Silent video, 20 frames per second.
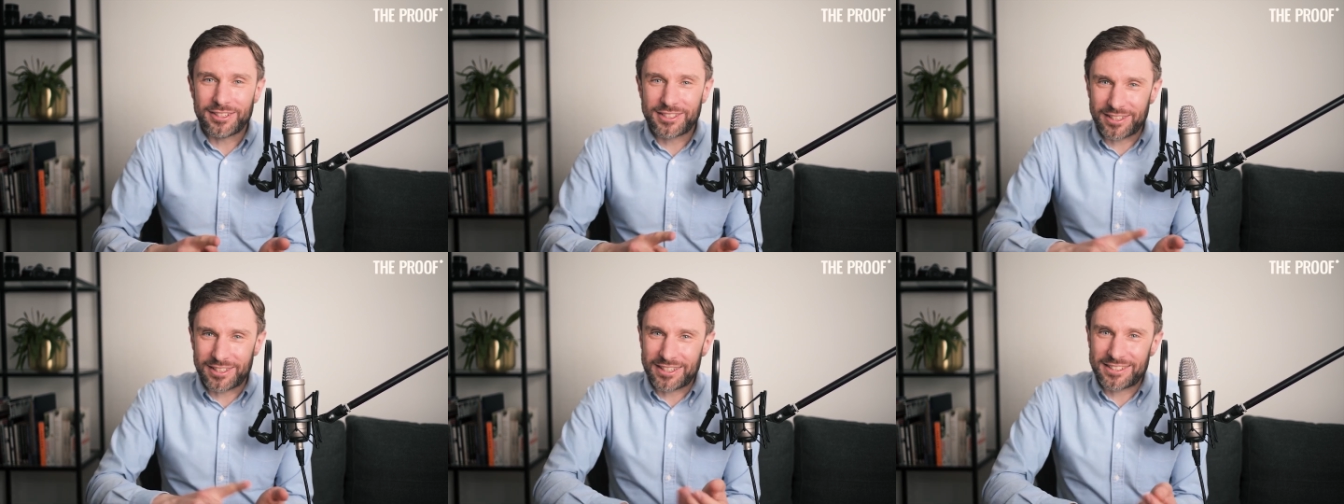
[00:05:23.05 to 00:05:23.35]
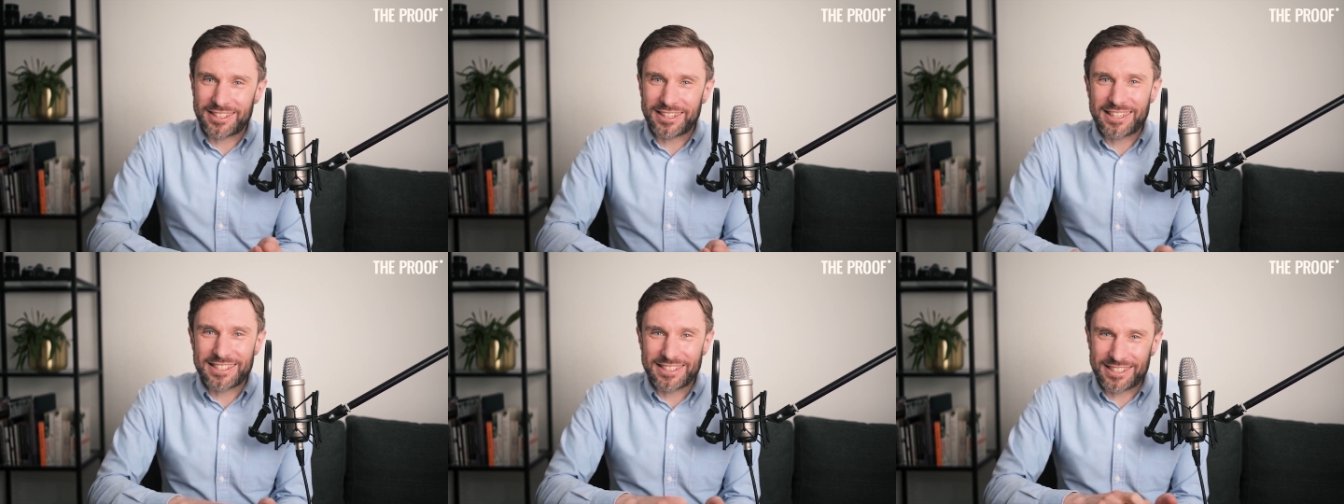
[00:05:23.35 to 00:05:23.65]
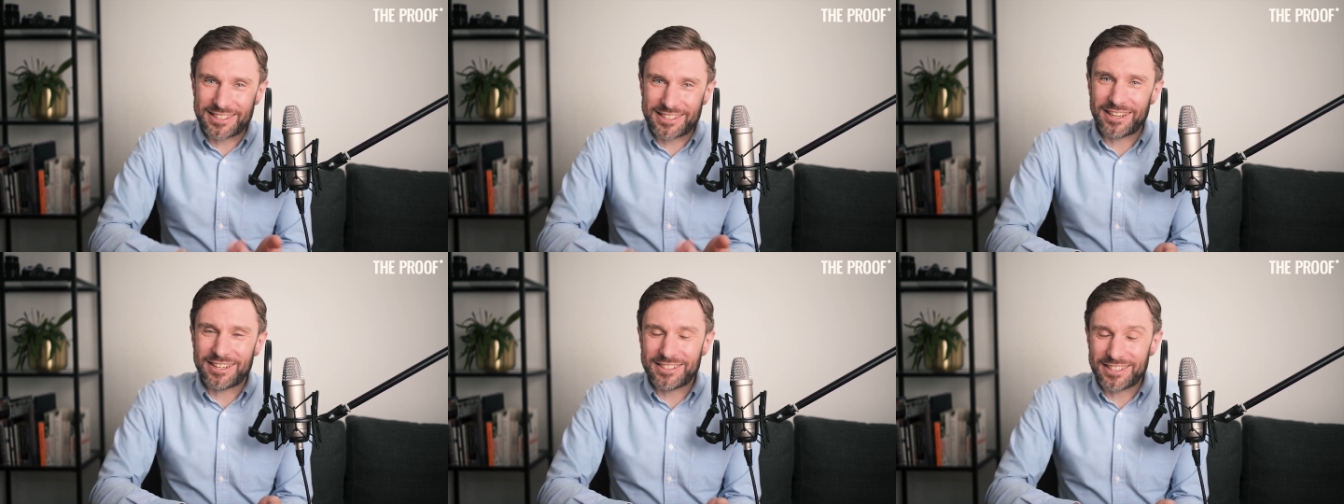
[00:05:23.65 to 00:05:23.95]

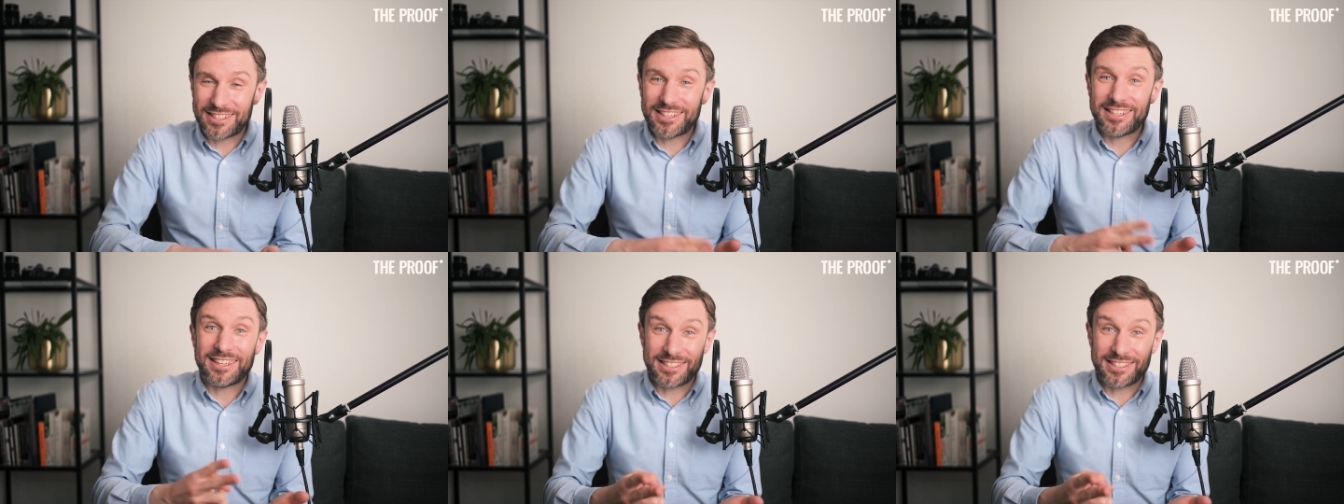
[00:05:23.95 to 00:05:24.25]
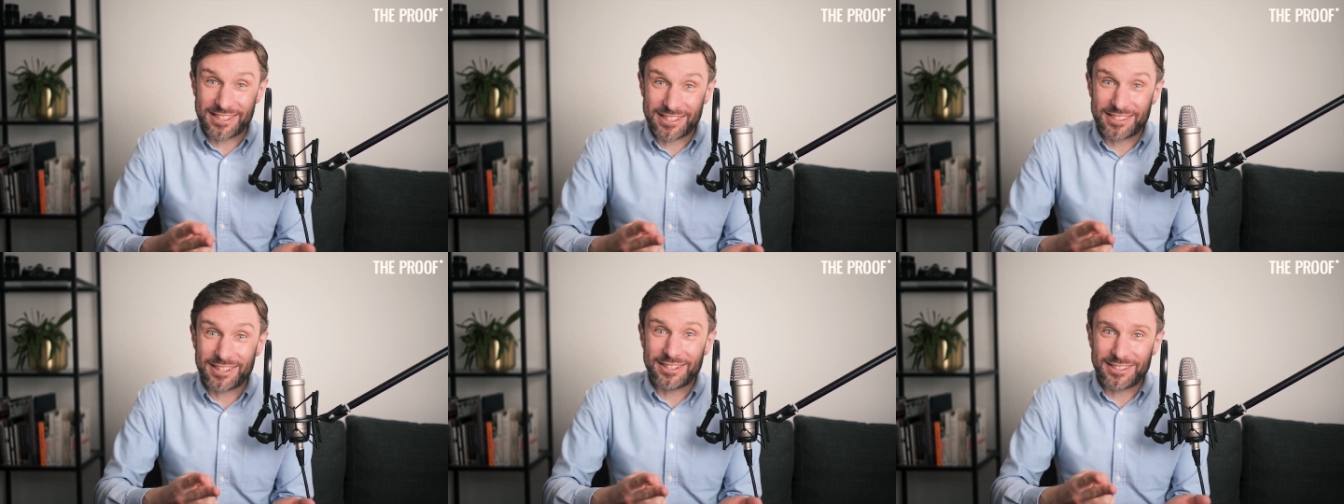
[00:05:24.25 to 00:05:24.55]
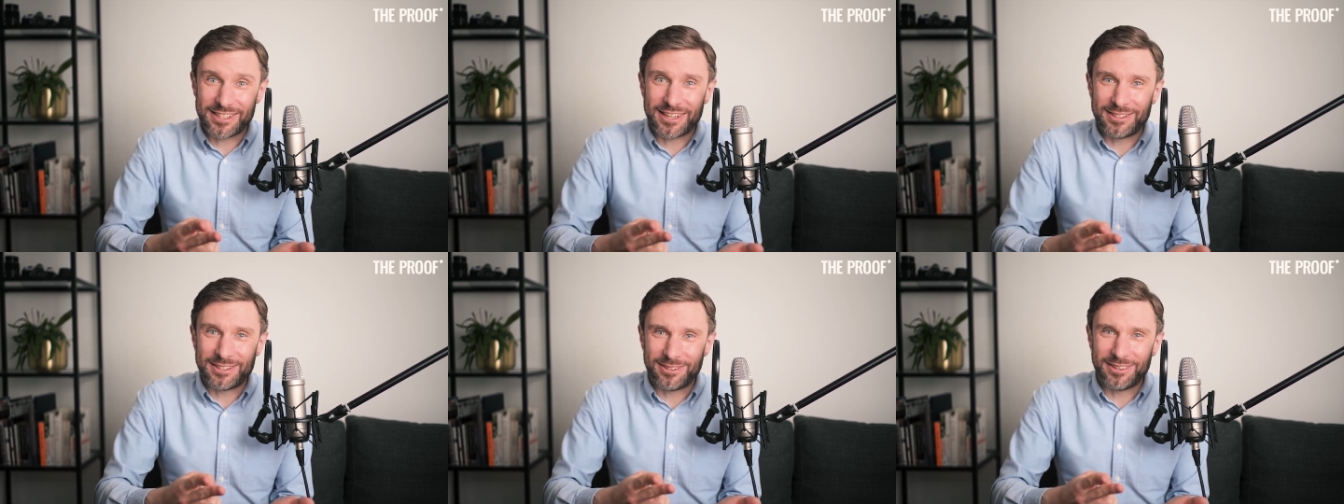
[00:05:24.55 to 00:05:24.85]
Senescence associated is
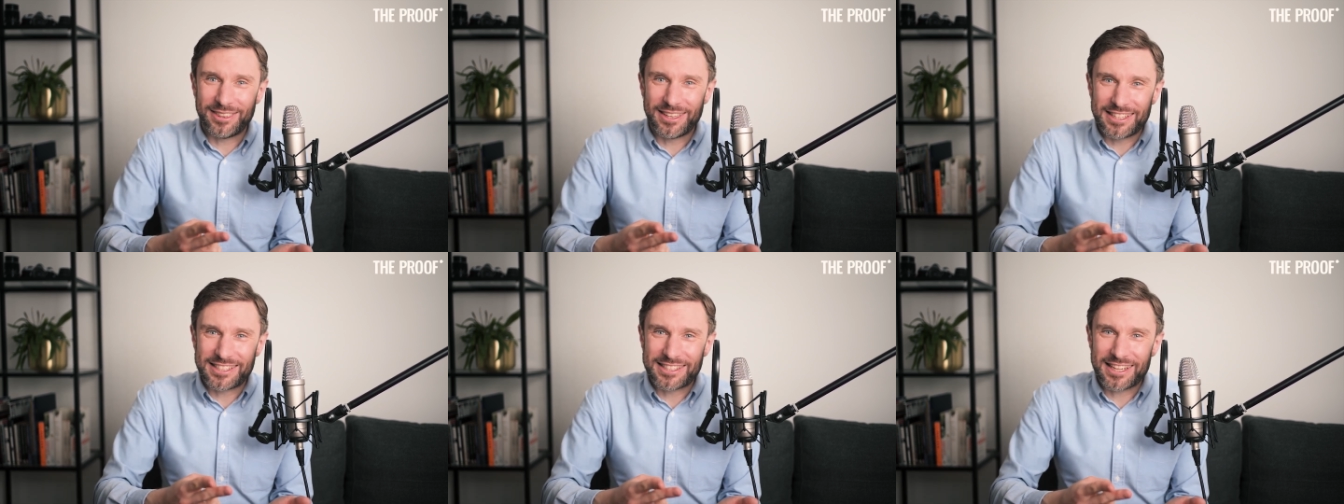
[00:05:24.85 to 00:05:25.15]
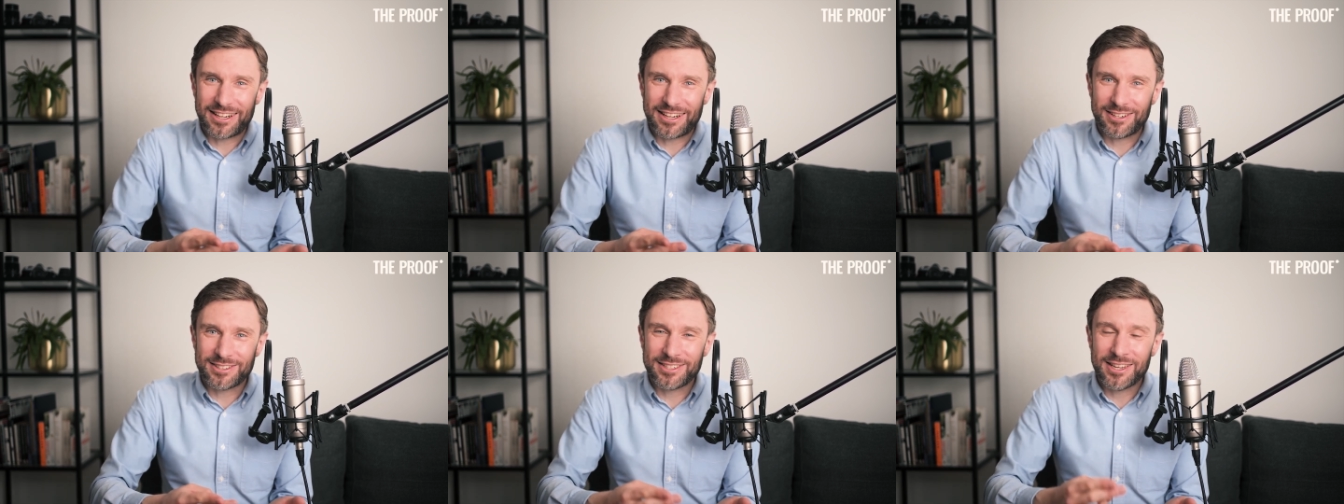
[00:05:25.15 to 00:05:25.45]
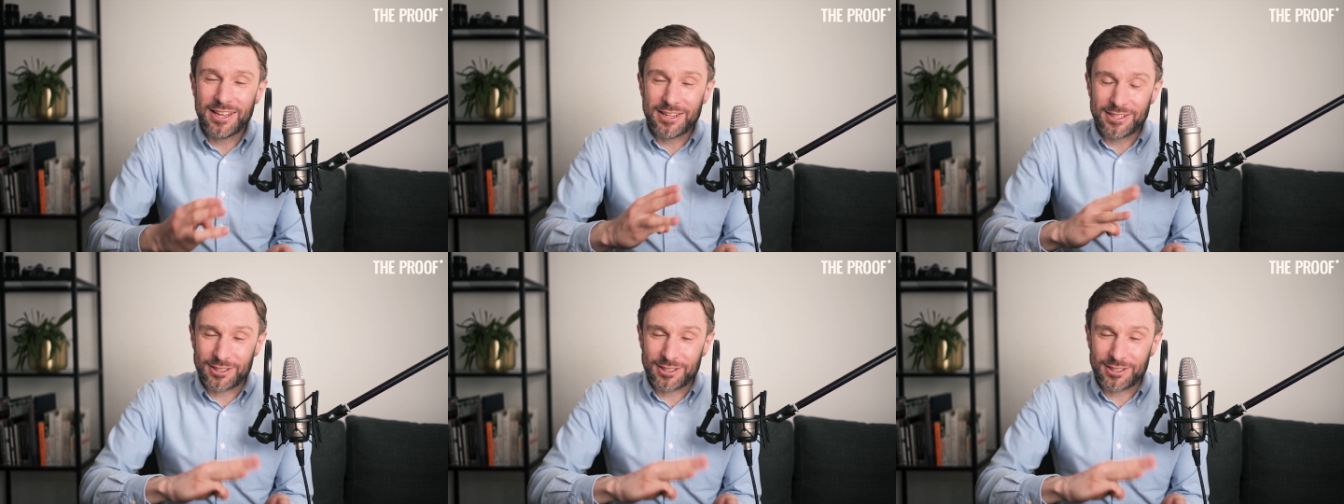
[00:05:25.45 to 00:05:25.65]
associated with these cells.